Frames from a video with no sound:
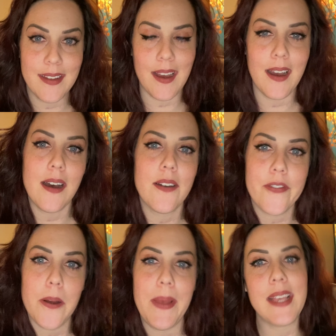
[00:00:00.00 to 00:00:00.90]

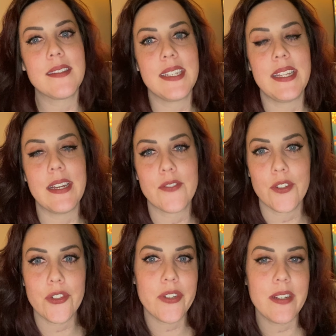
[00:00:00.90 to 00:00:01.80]
from ACDF
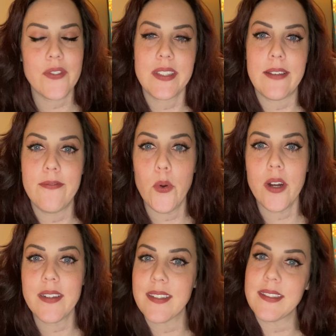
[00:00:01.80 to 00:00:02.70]
surgery of
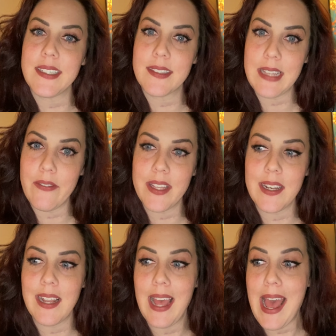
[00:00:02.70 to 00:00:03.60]
C4 to C7.